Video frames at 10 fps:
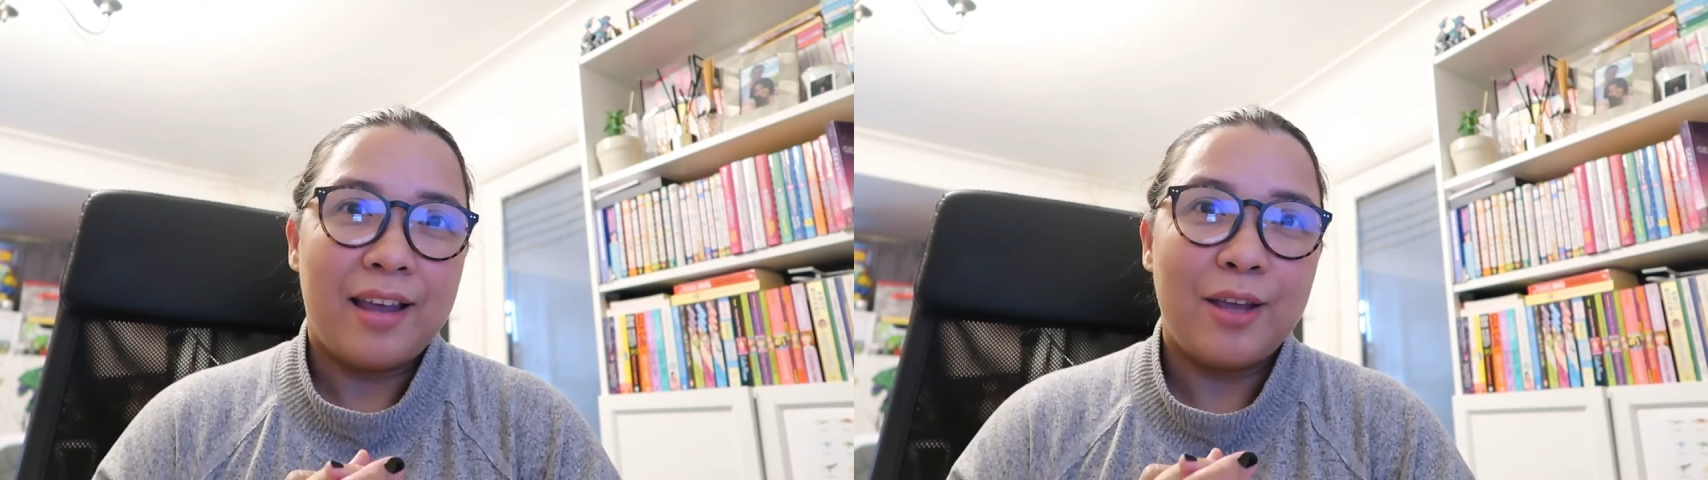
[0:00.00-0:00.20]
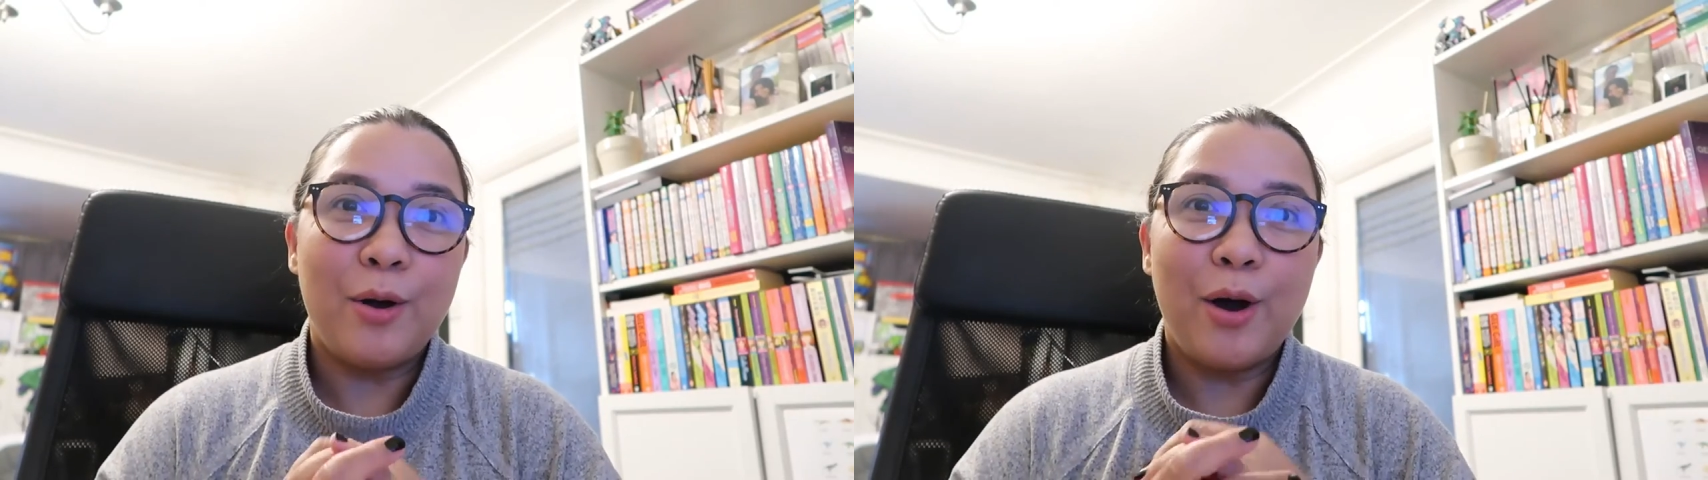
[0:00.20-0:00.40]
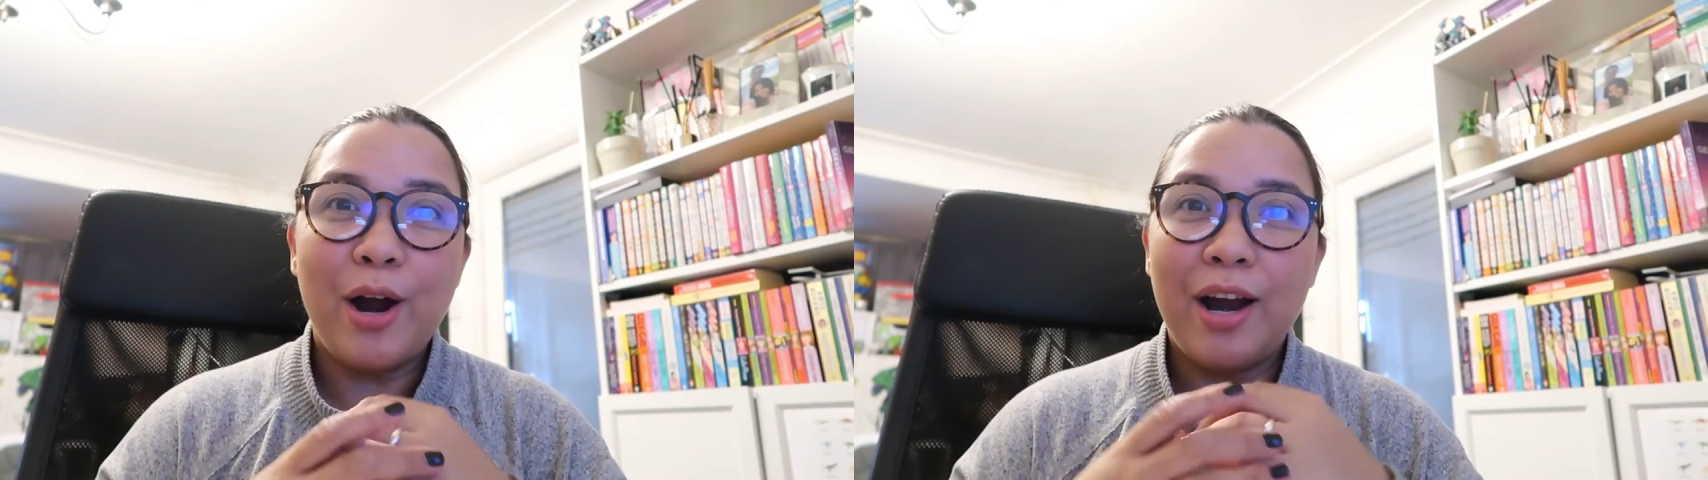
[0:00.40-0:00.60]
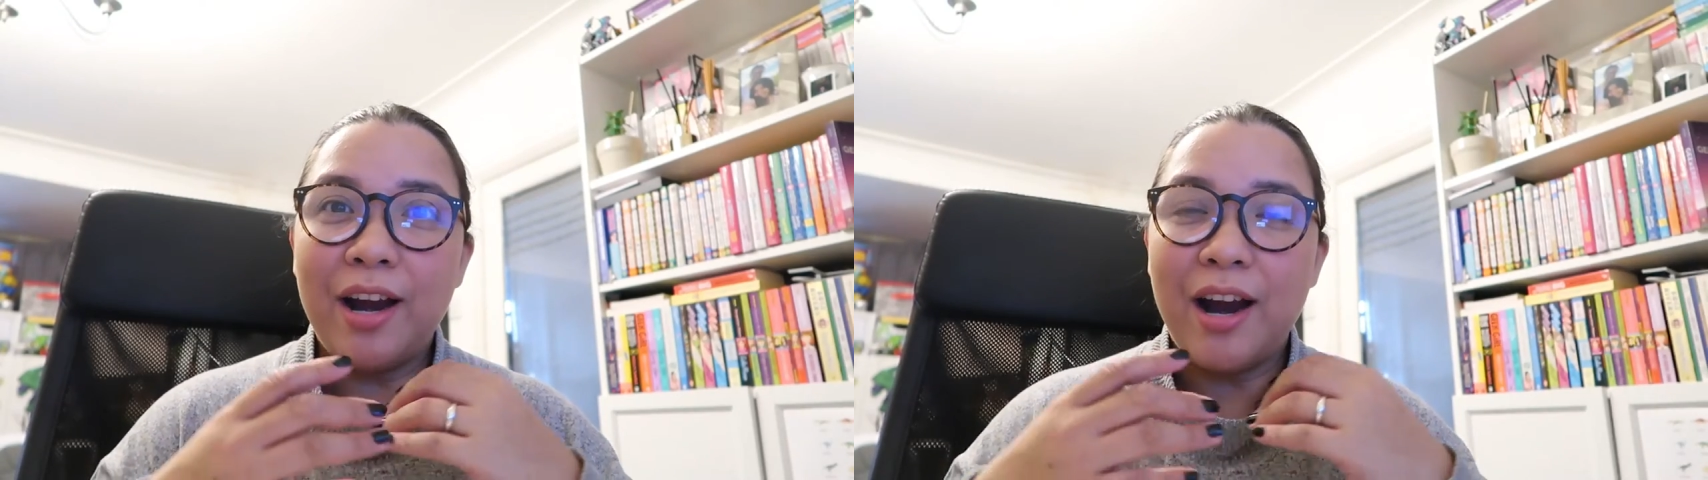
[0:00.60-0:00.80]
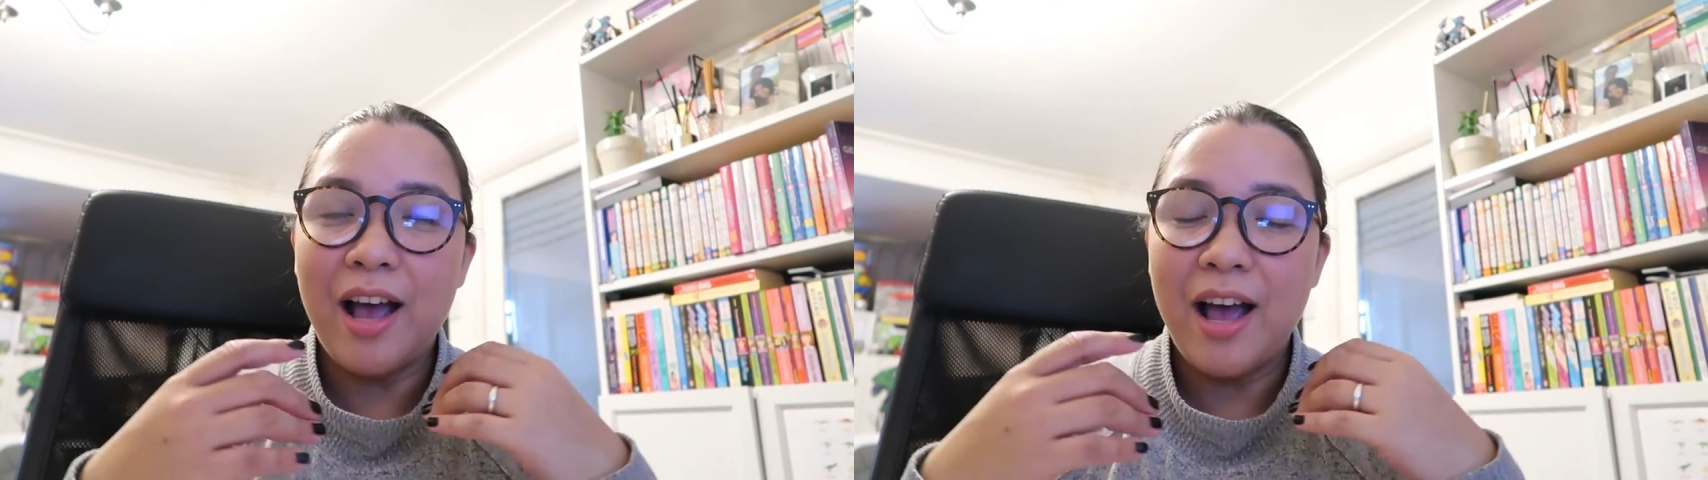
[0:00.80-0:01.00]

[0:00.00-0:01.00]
your